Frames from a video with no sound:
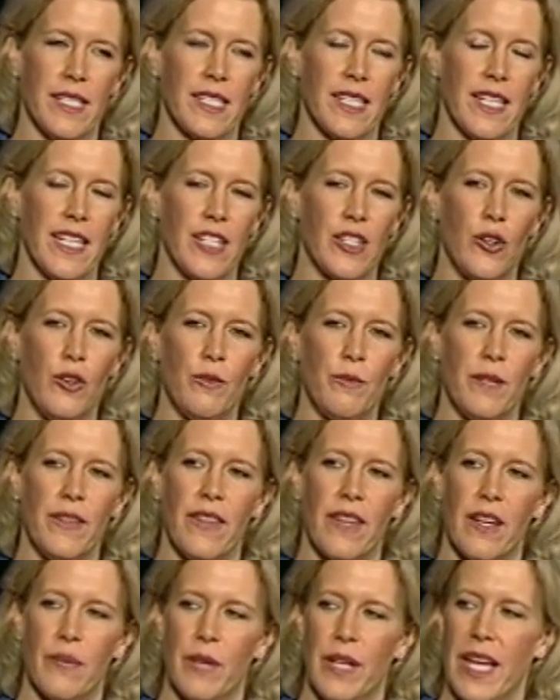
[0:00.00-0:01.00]
and he told me
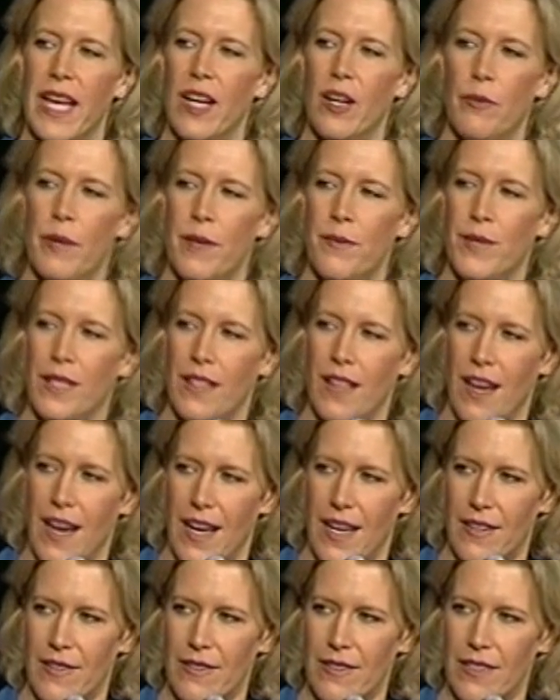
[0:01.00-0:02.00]
that it would help him a
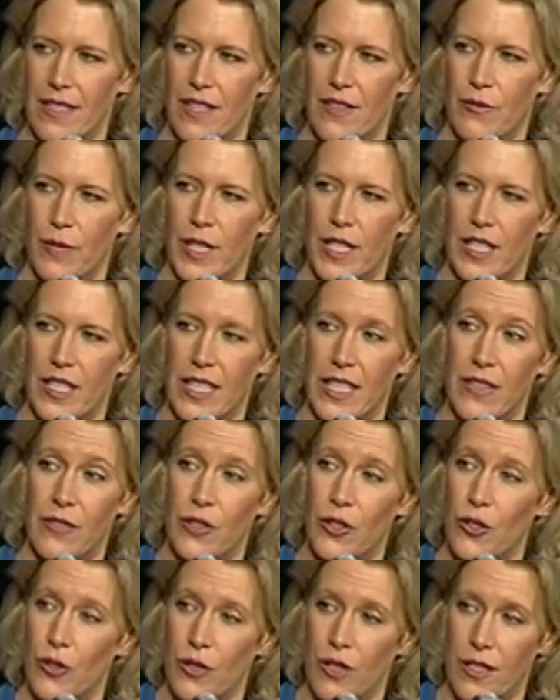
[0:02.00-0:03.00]
lot if we could leave
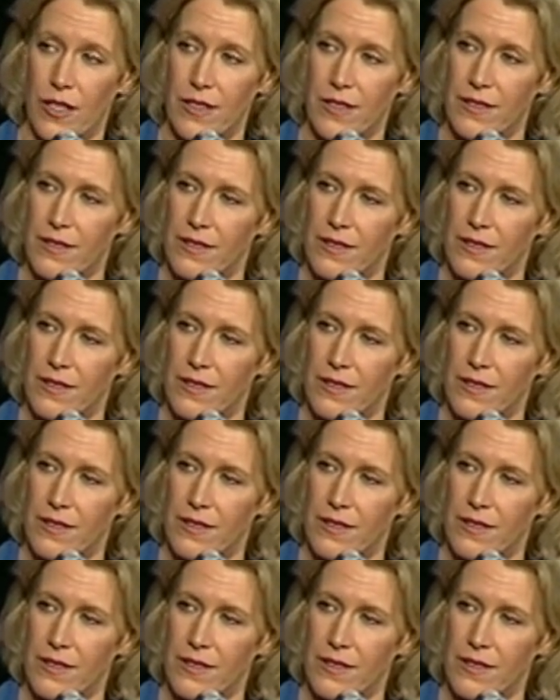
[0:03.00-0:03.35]
New York,